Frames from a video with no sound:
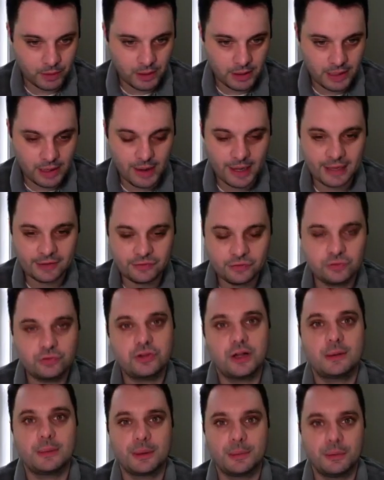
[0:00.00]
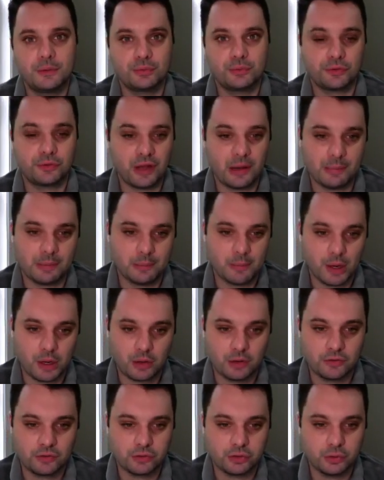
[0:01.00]
Now, I guess I should talk about the pitcher at the top of the
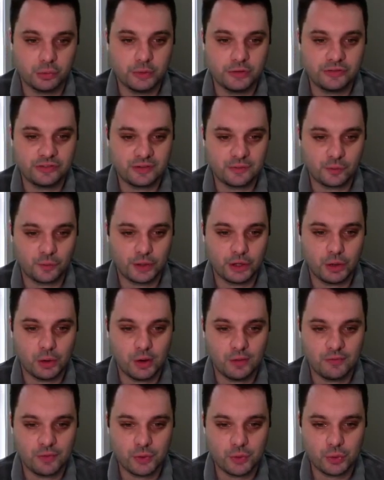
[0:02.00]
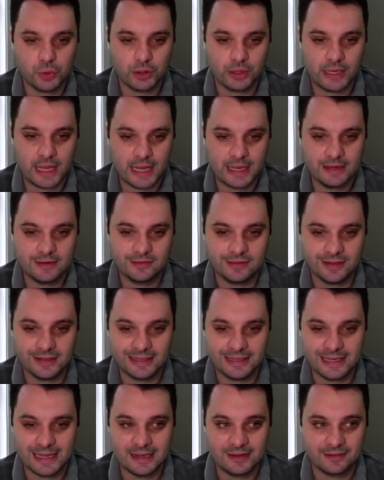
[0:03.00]
model. It's Luis Severino of the New York Yankees
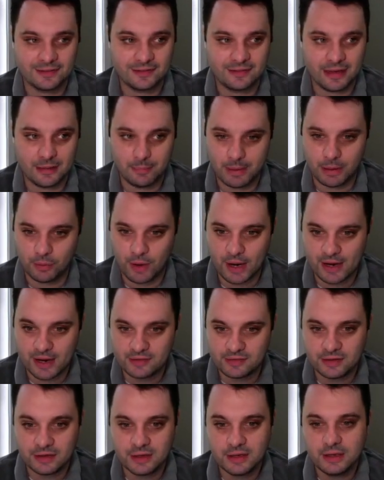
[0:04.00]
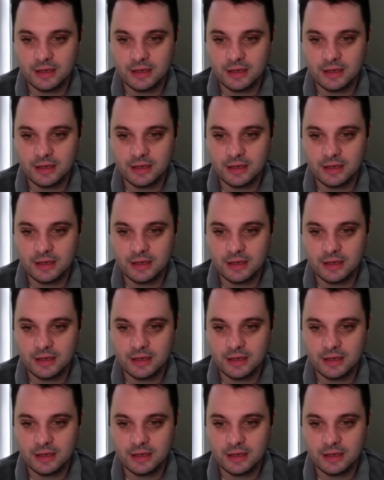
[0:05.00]
against the Tampa Bay Rays.